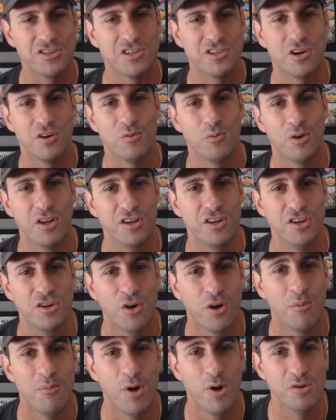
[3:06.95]
return one of
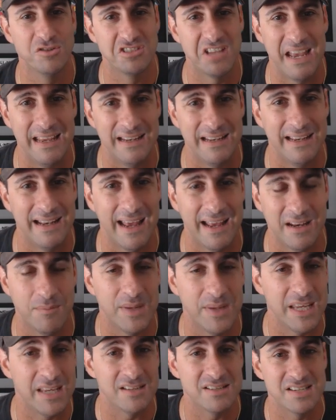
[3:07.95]
your most hated
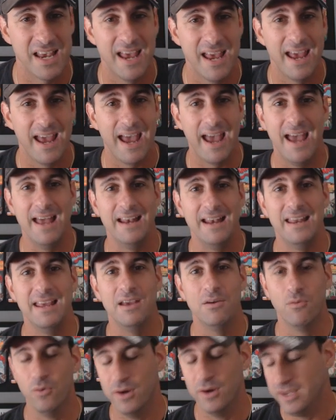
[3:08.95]
enemies," and
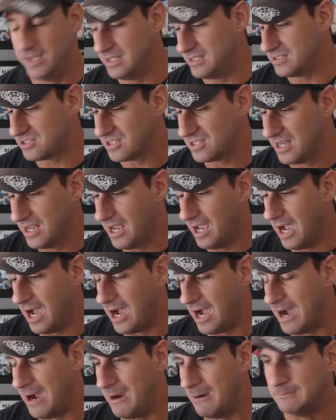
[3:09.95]
it was
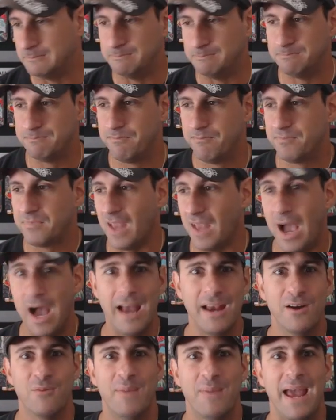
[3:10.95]

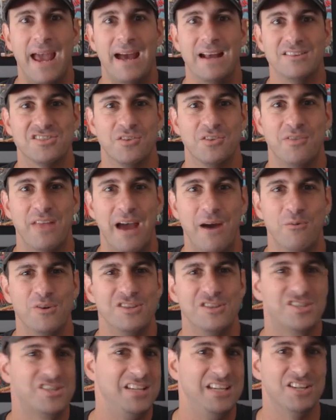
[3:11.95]
Iron Man. So that
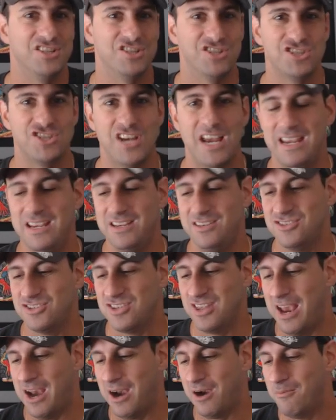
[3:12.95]
was the
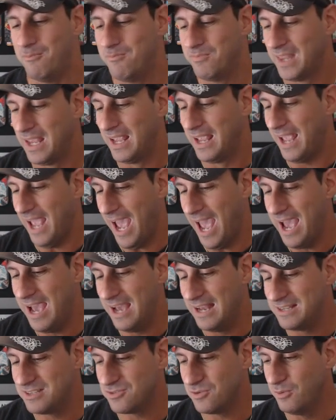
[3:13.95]
exchange there.
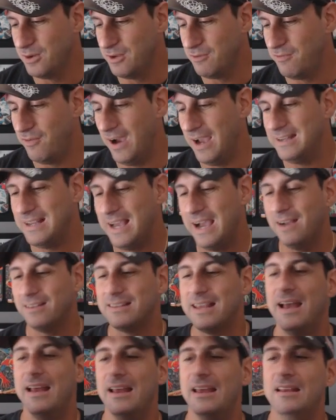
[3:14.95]
And we find
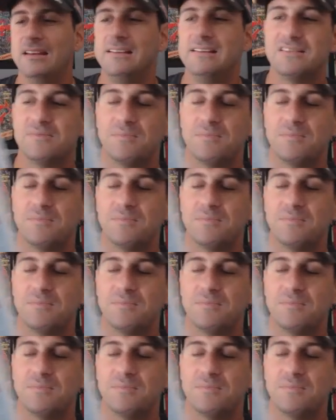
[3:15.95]
out that in